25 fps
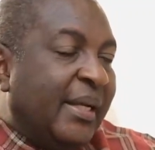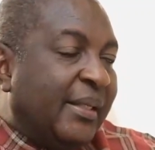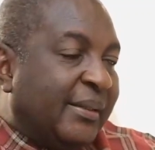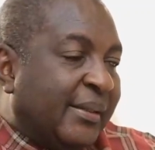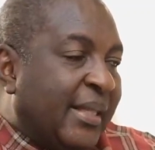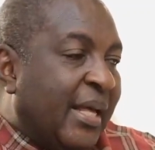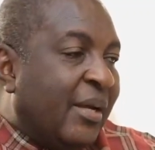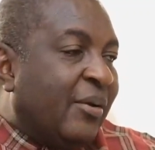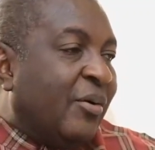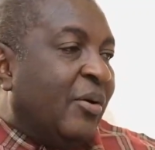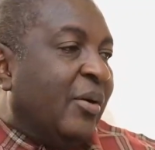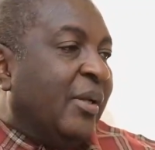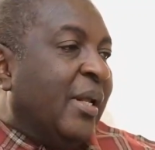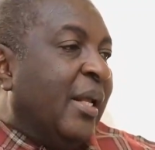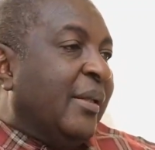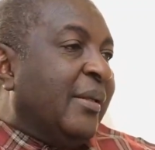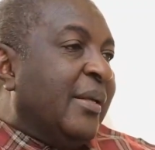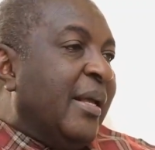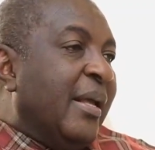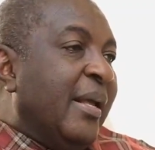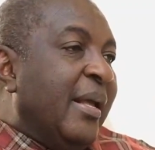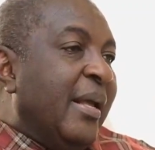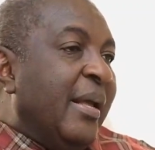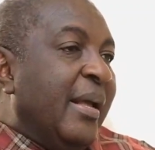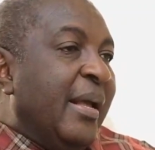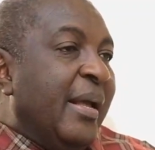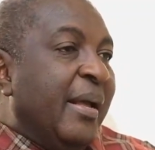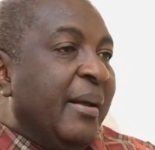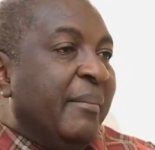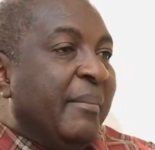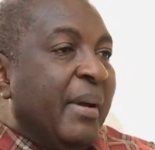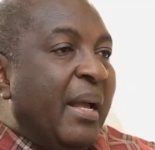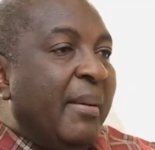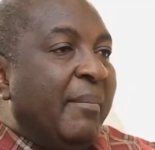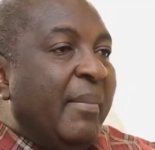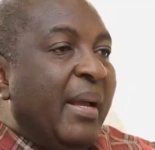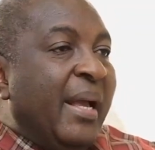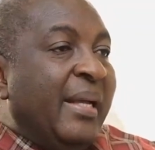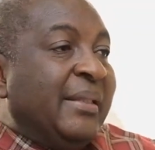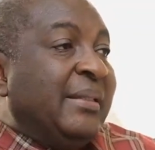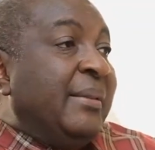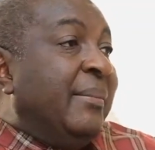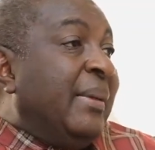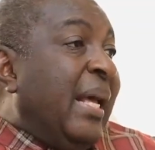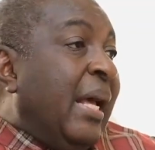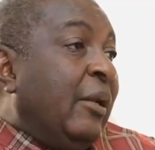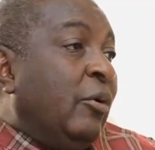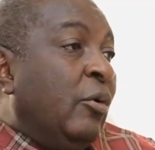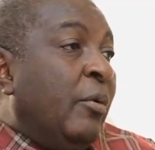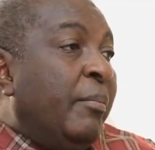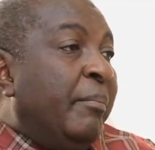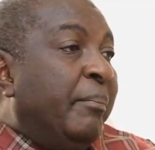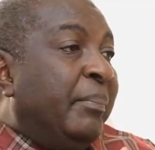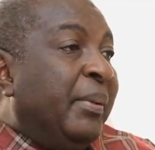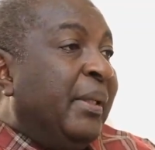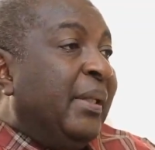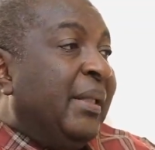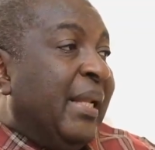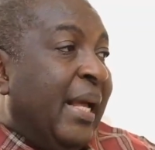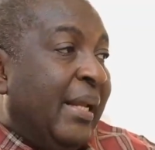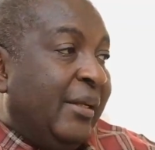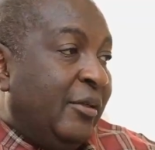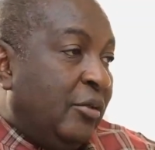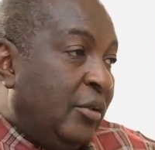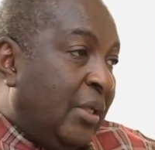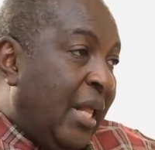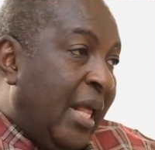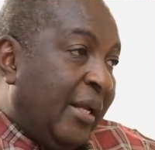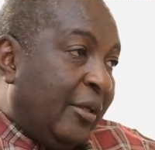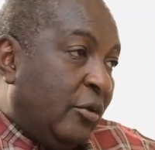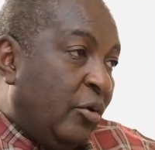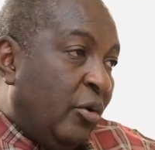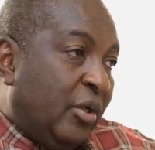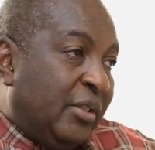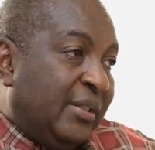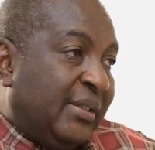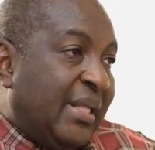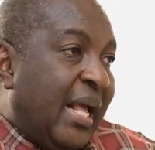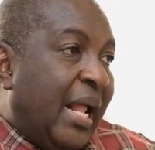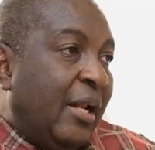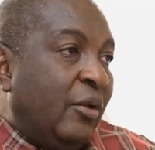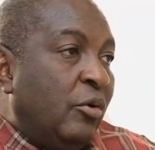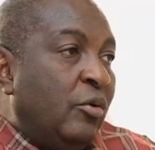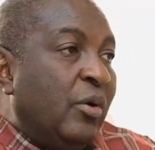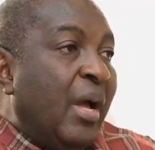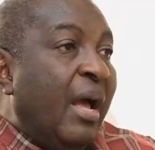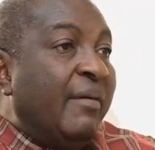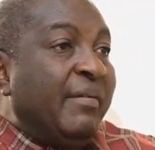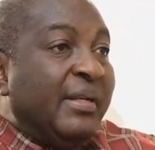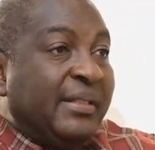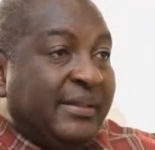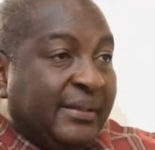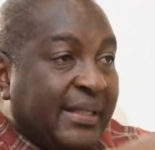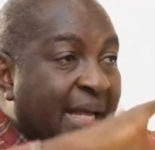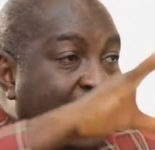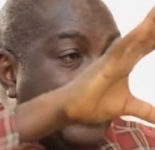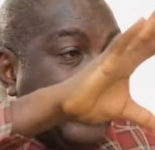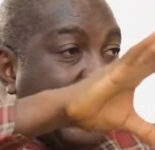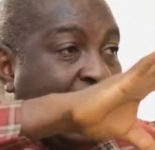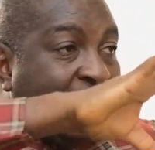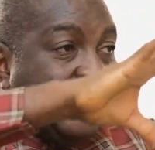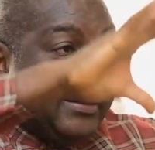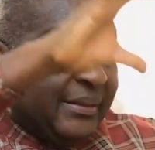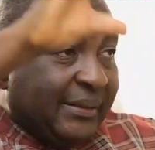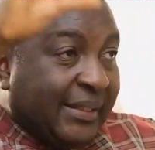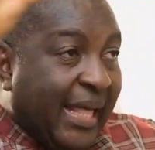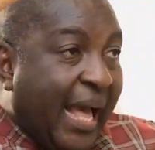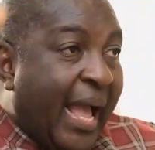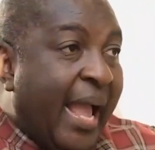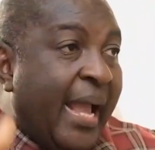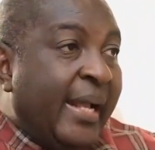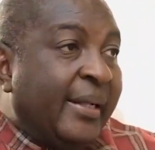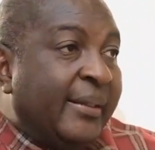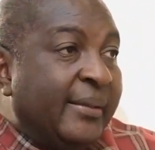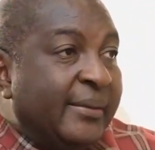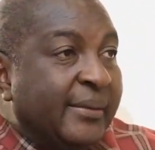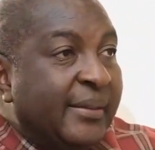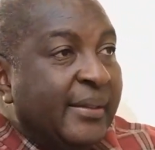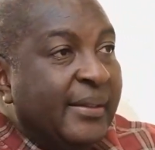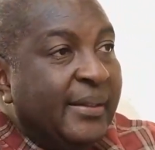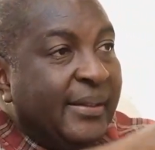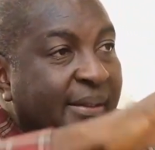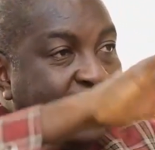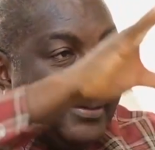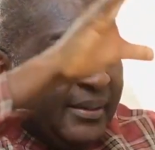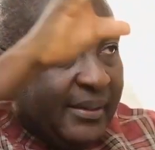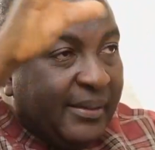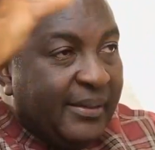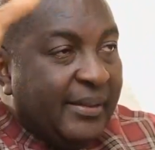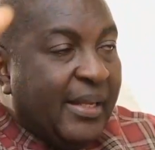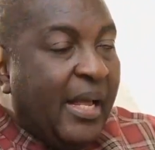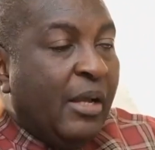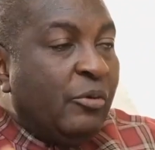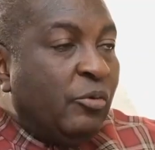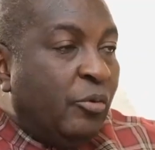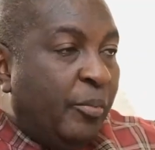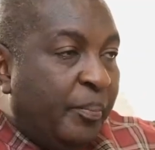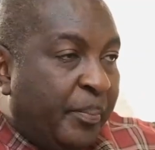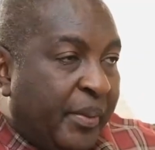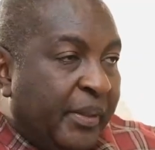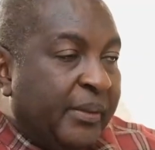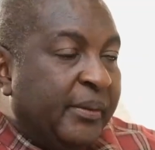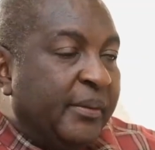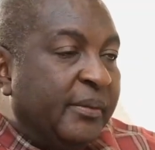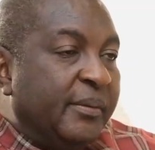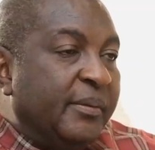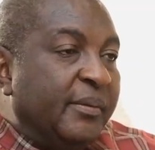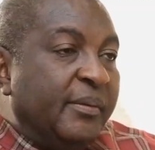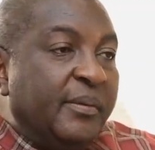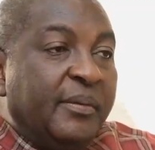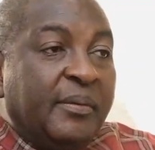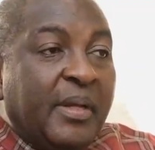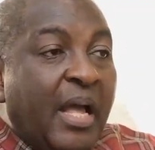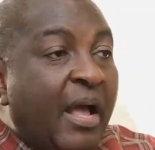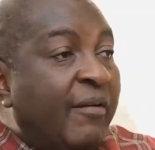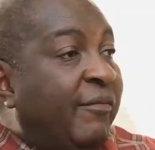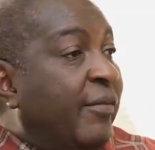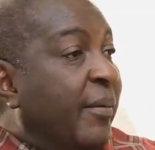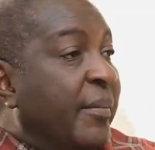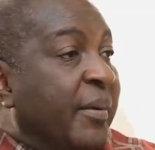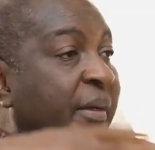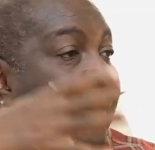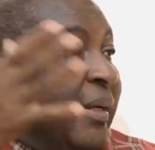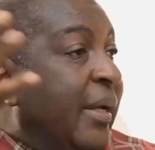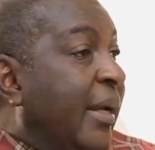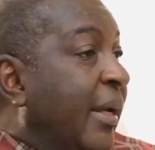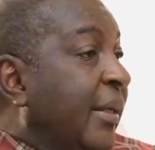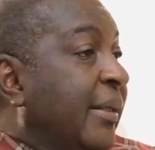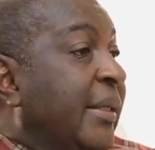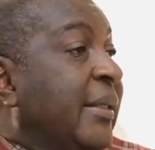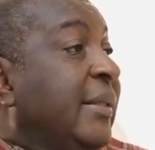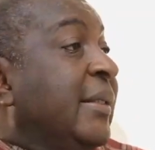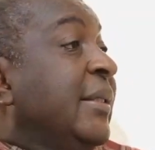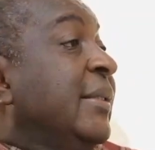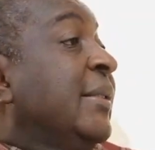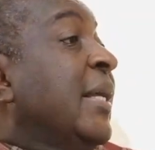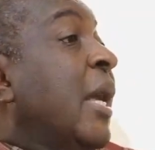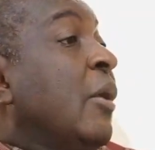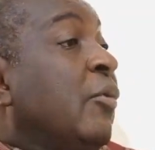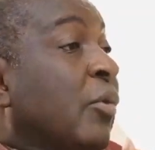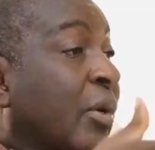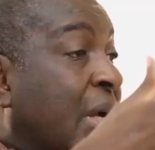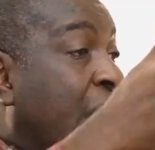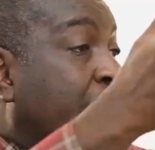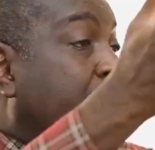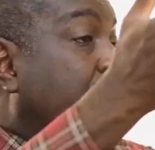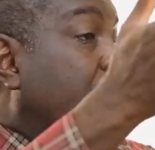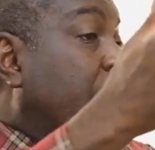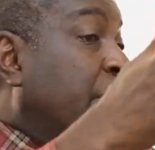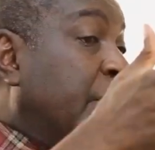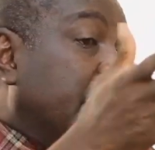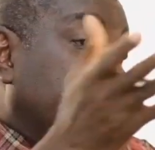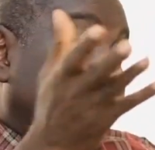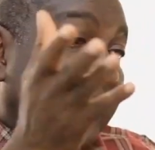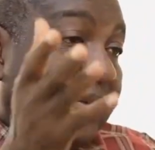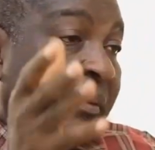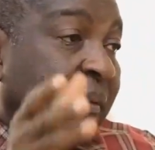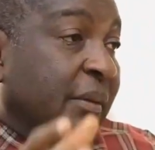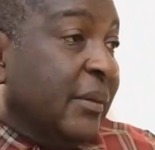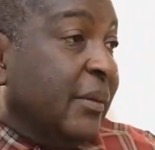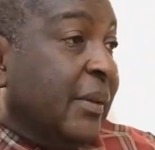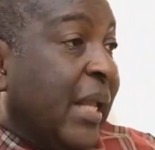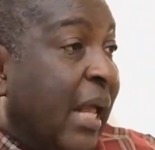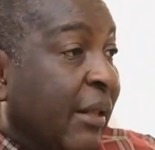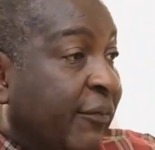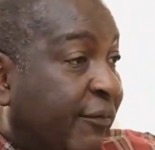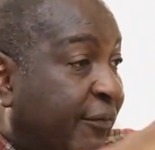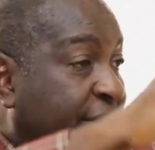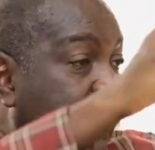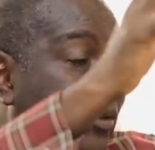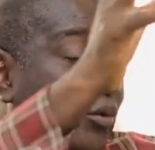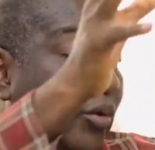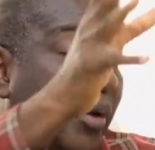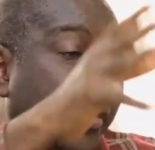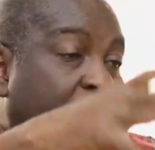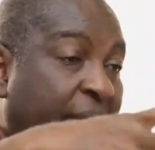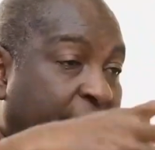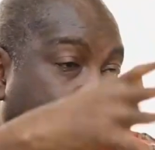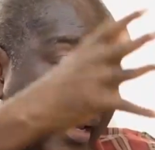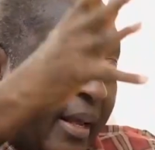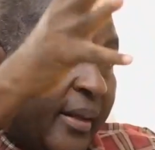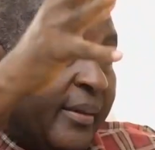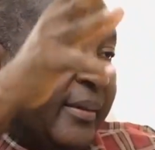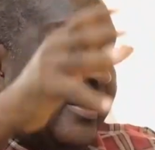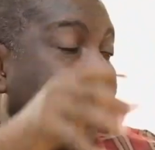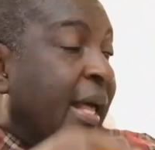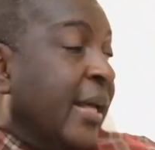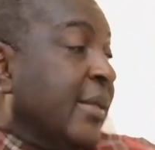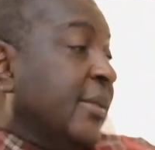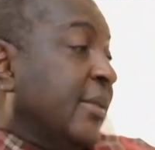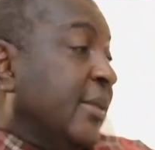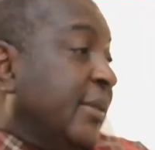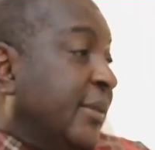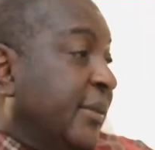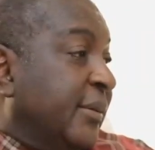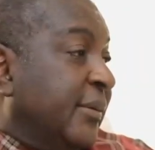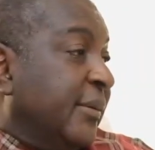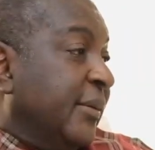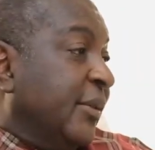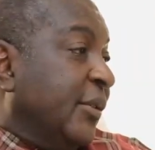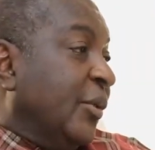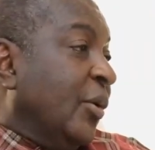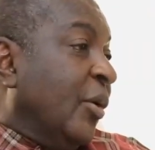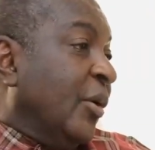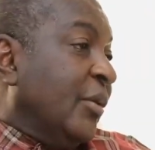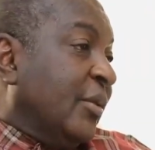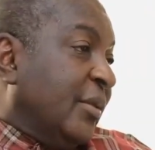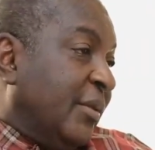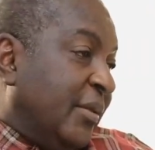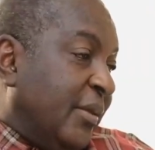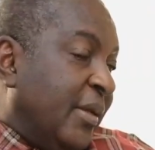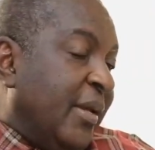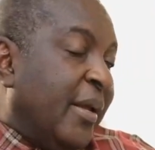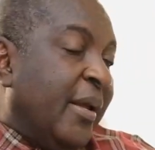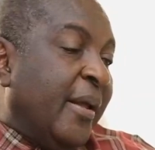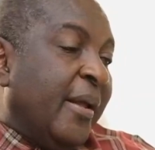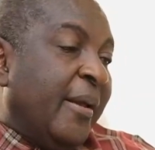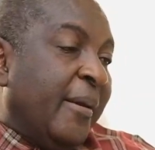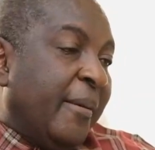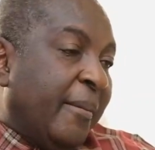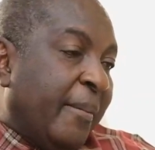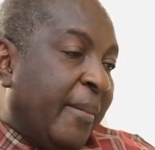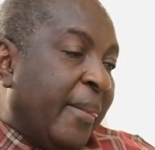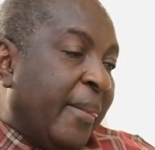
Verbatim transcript: I thank God that. I said, except I don't build like like your style. You have a standard style that you build. After me, any design you come up with that fits your area. That's it. Wow. So yeah, yeah.